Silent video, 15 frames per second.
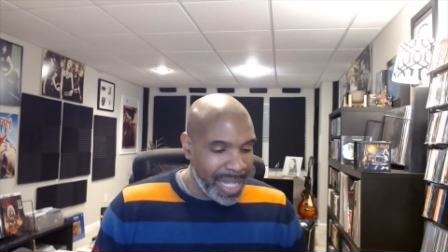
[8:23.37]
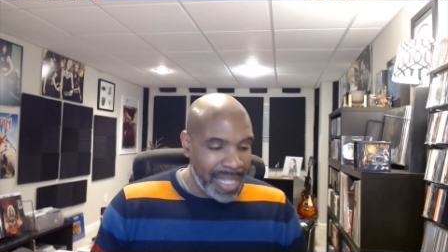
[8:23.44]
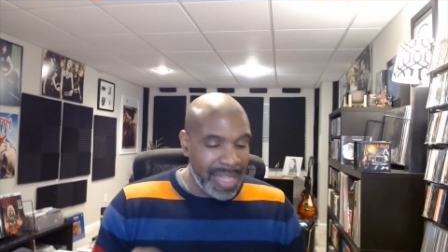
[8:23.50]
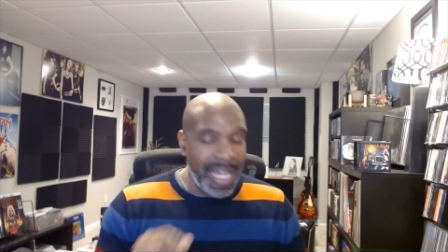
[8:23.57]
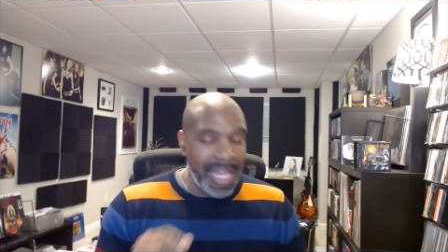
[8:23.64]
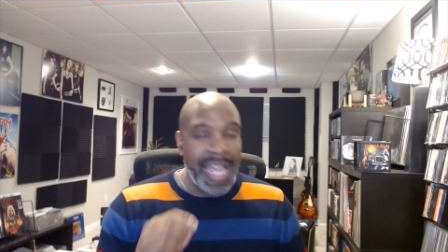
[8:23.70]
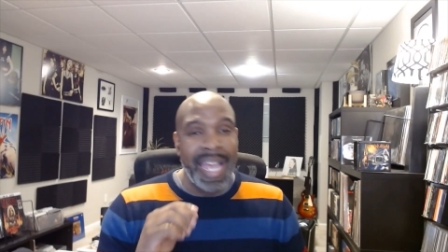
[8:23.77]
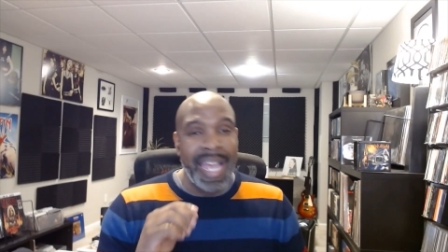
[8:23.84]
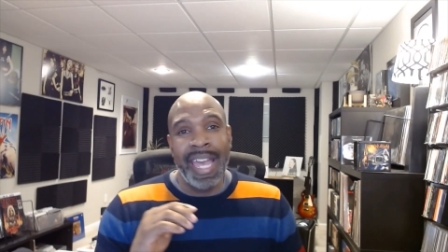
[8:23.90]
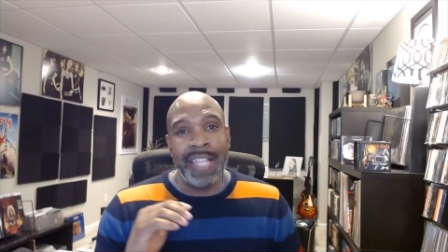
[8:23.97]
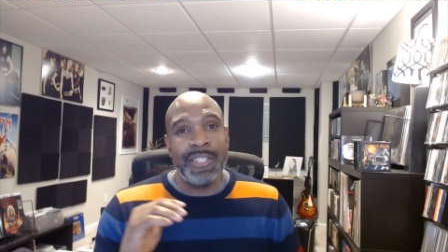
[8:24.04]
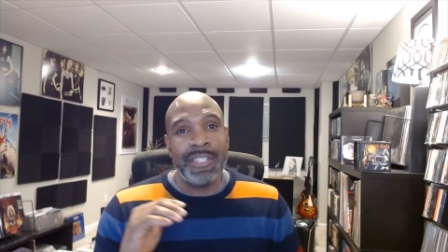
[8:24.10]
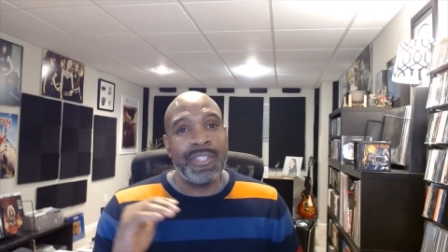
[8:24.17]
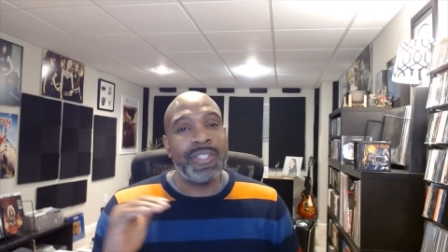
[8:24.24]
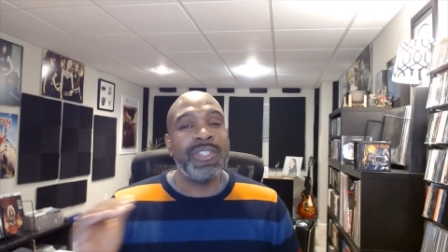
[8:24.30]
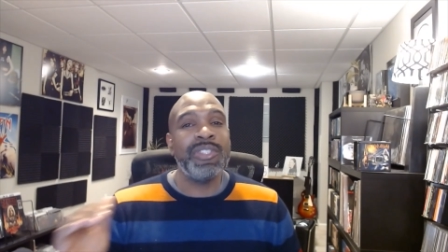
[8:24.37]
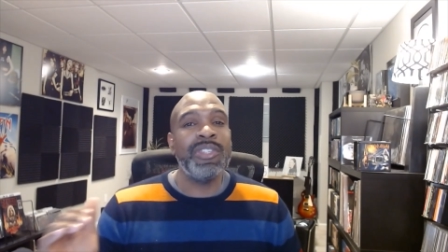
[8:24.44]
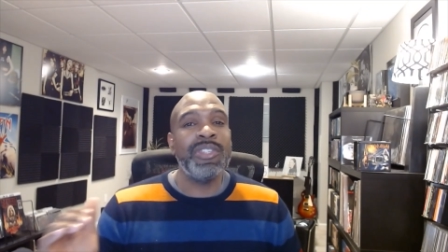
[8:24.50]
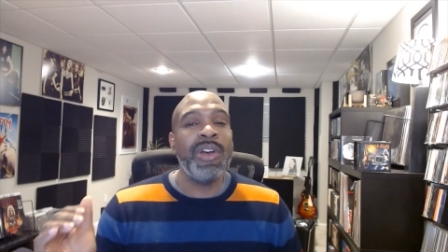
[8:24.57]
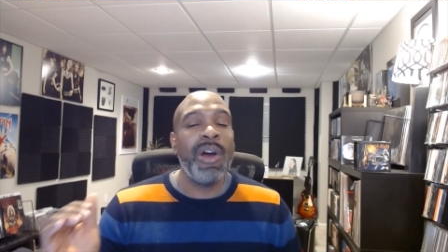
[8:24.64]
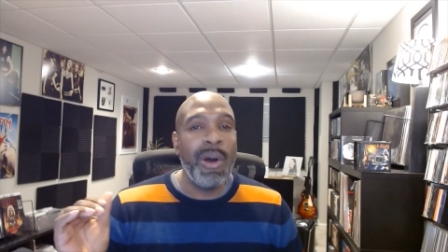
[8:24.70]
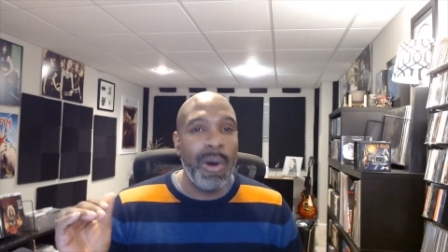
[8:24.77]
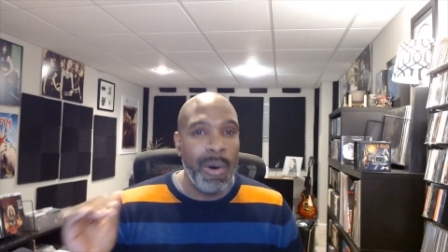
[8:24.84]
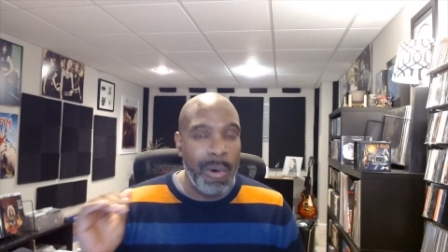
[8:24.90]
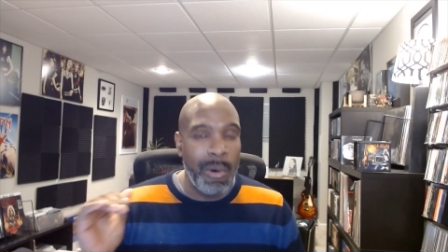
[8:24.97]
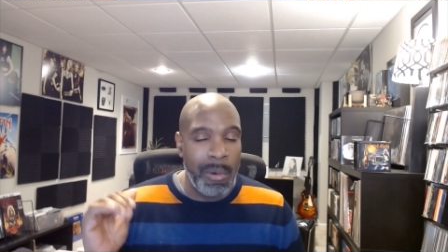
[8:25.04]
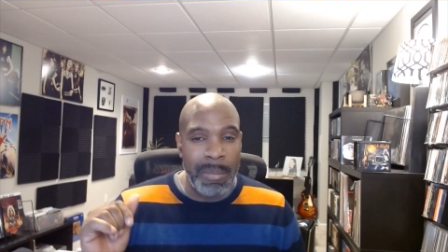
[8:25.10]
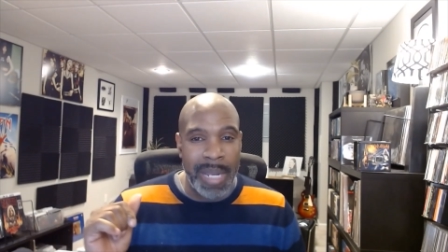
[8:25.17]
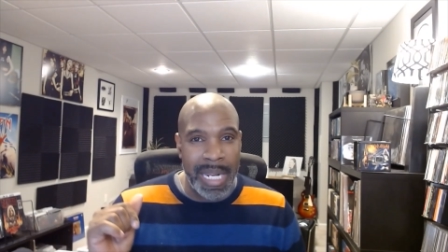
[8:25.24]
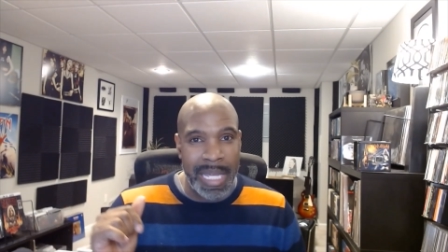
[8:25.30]
They had so
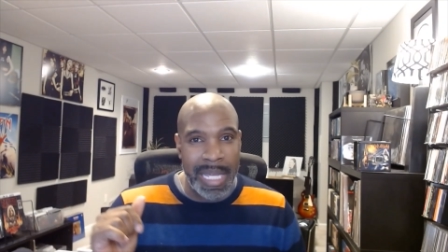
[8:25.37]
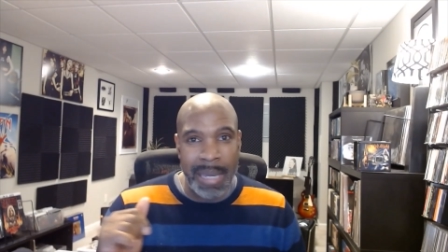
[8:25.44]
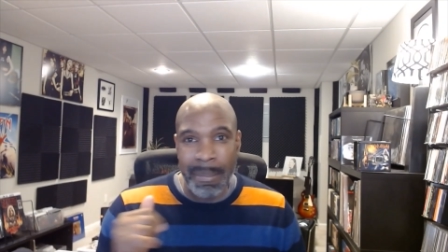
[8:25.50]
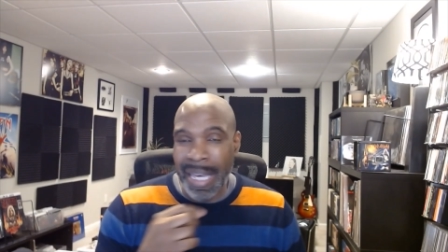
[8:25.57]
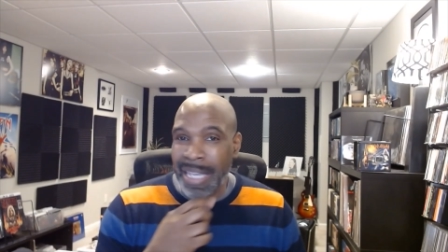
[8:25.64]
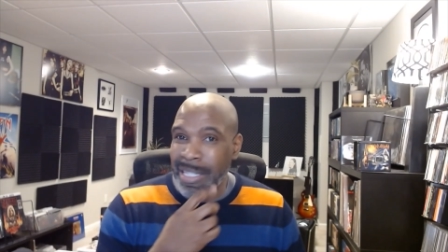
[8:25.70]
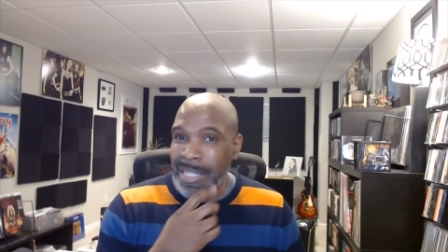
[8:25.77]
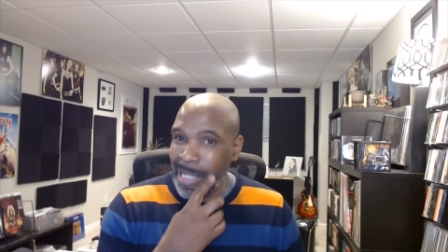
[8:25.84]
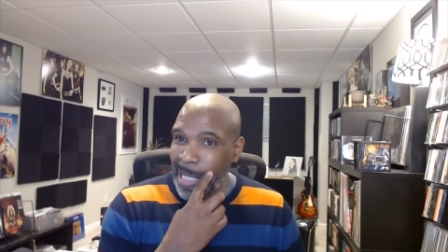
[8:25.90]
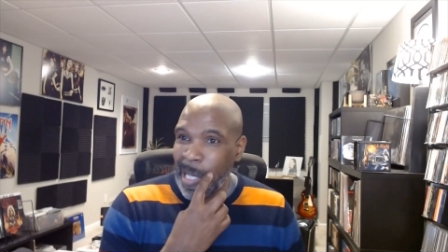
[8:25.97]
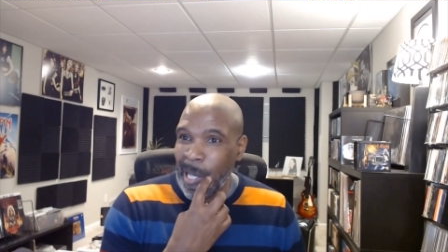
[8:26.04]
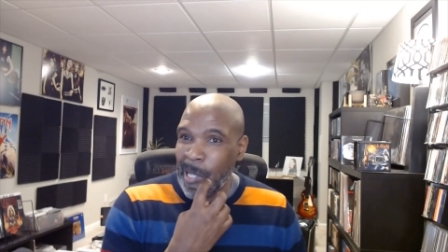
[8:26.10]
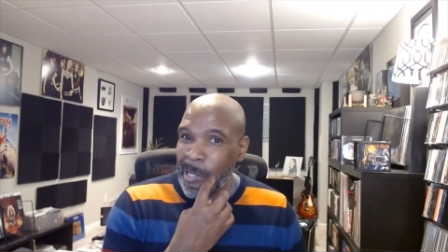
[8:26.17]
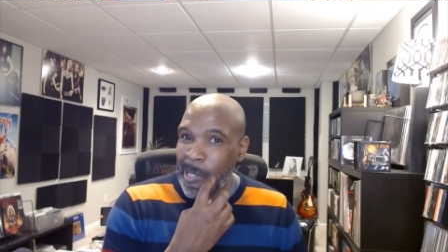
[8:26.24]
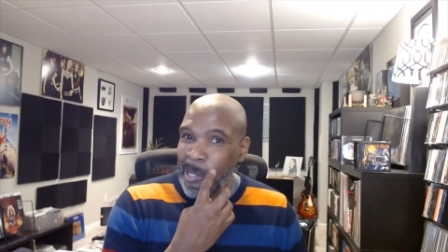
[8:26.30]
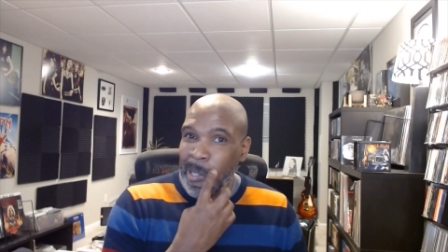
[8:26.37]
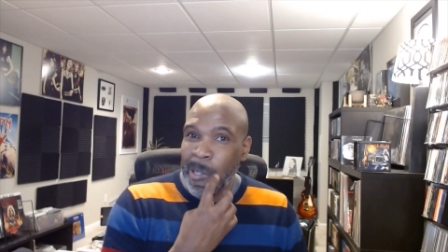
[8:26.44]
many amazing hits.